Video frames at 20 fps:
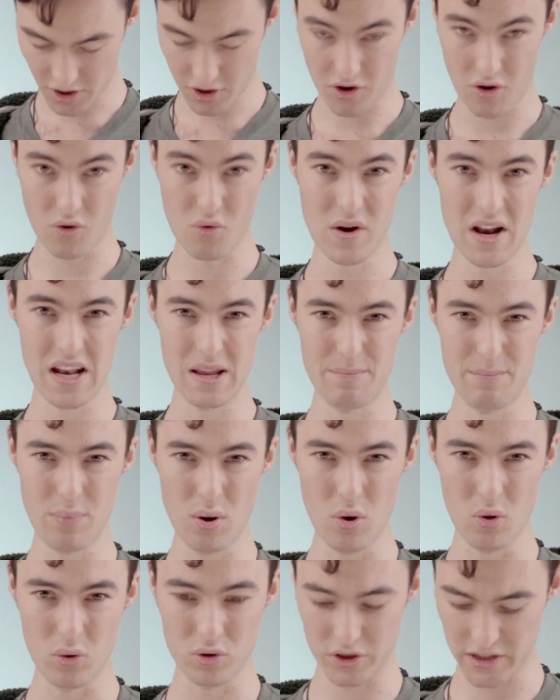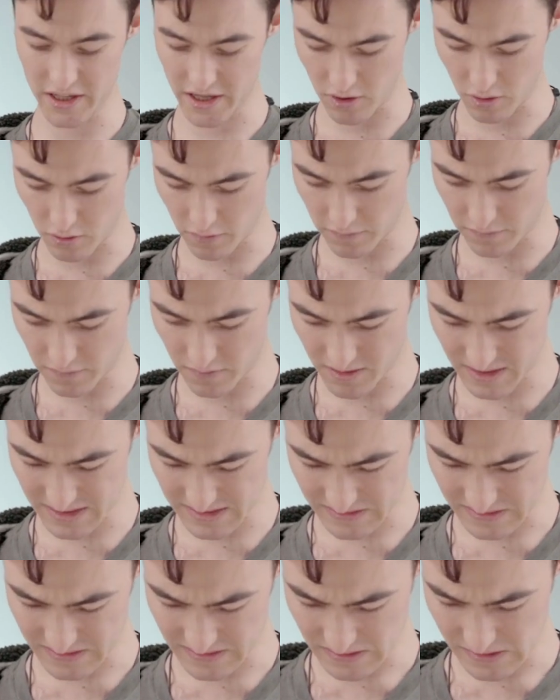got to really pull to get it off.
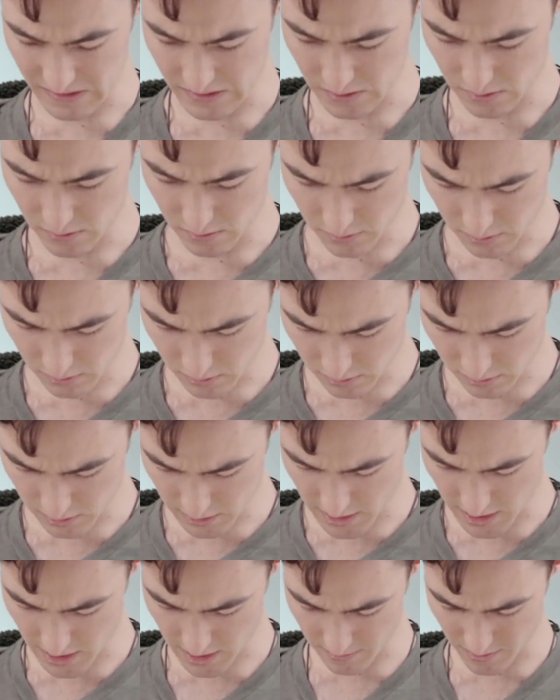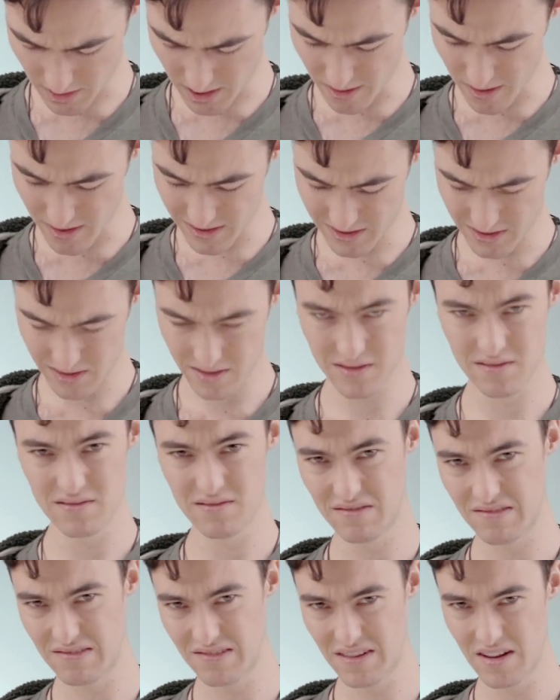Yeah,
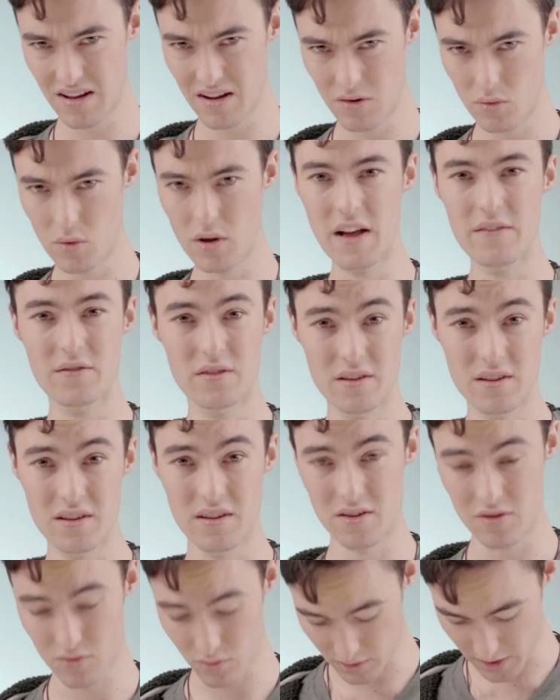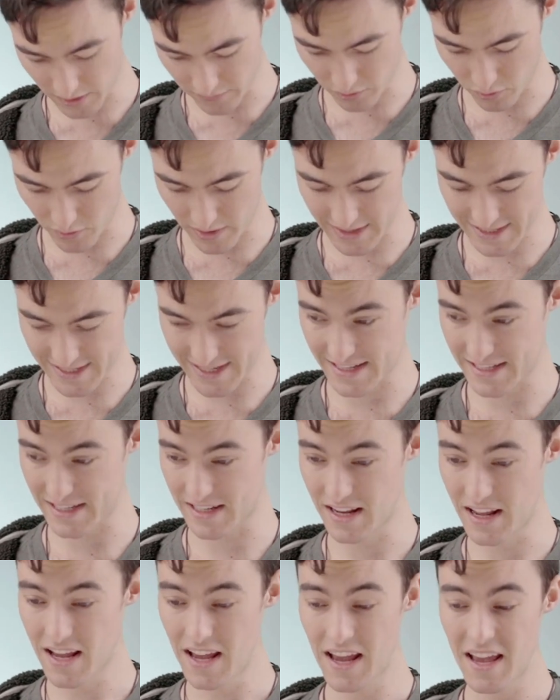yeah, we'll have to really test
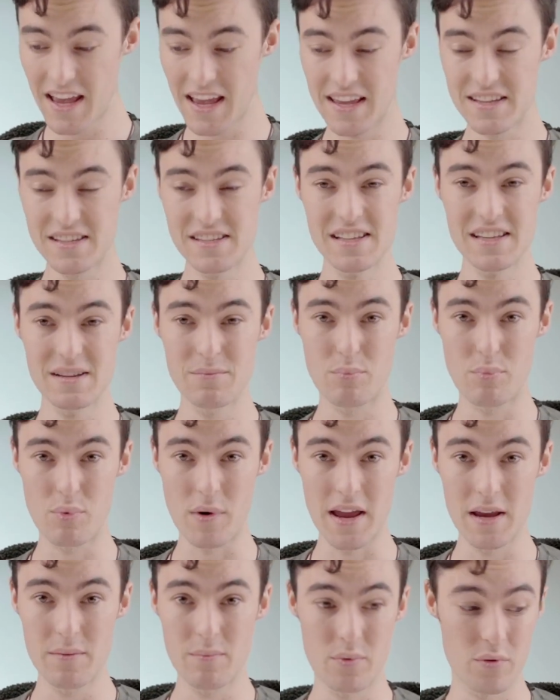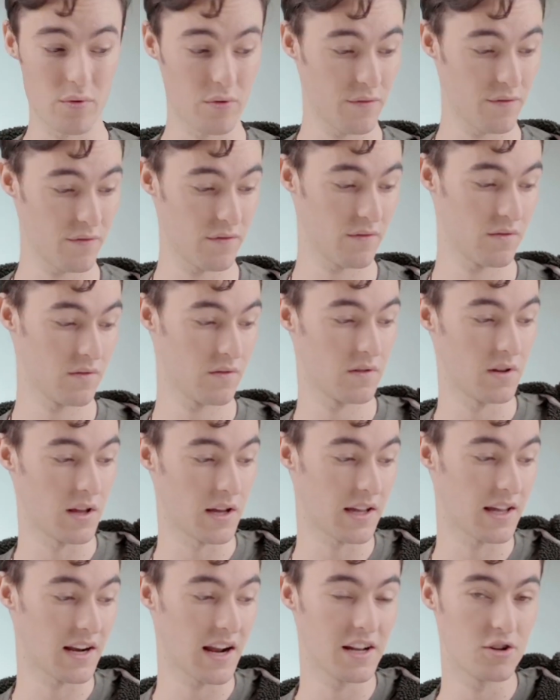it. Is this thing break-proof?
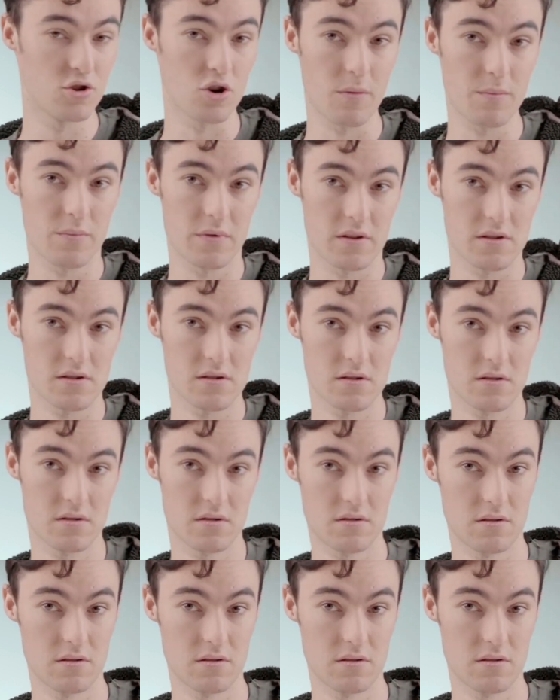Like, can I drop this?